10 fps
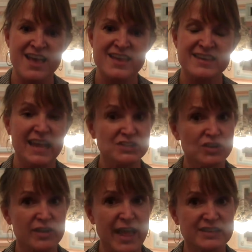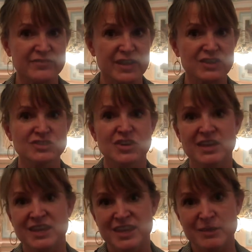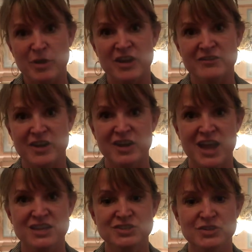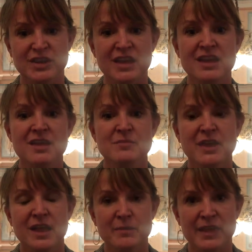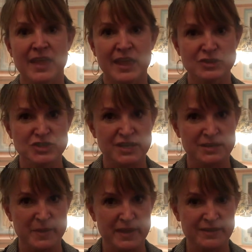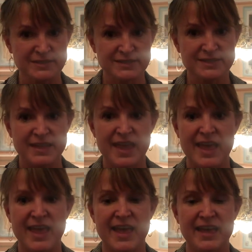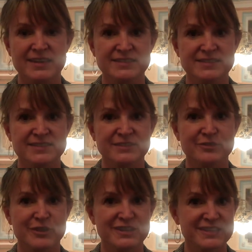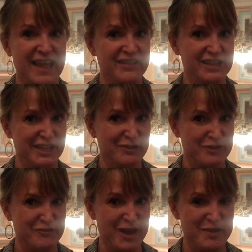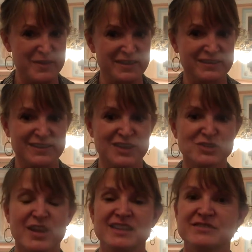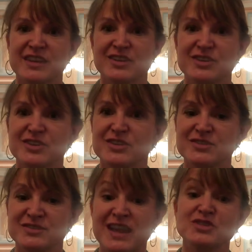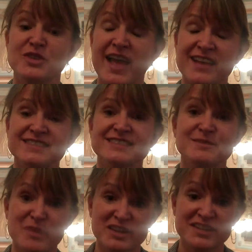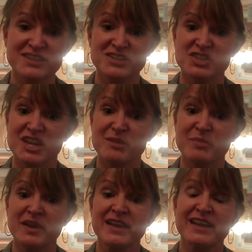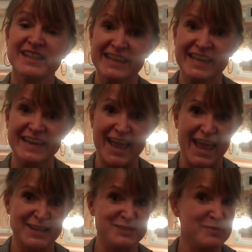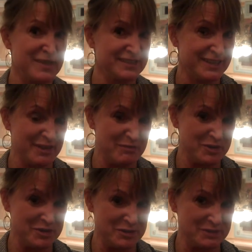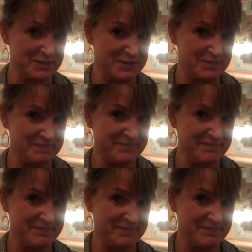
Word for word: Natural gas vehicles are a key part of our country becoming energy independent and for us to have a cleaner environment. Natural gas vehicles, natural gas is abundant, cheap, clean, and domestically produced.